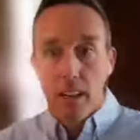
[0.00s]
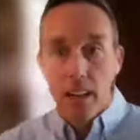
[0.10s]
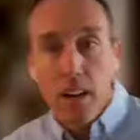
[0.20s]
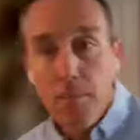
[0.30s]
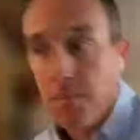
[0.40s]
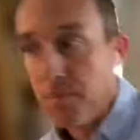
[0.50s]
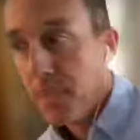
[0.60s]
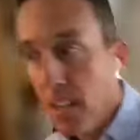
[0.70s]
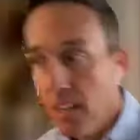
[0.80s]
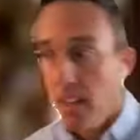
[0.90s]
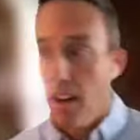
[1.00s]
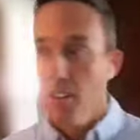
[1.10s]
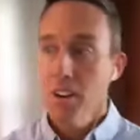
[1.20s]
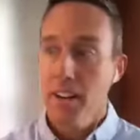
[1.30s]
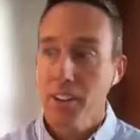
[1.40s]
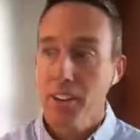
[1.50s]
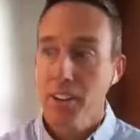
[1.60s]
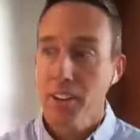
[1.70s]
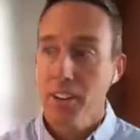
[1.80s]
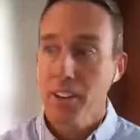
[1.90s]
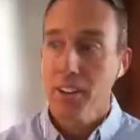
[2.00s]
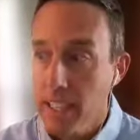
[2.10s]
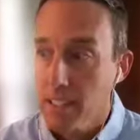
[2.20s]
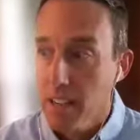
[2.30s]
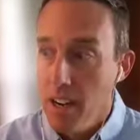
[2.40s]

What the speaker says: All right, good. Well, thanks.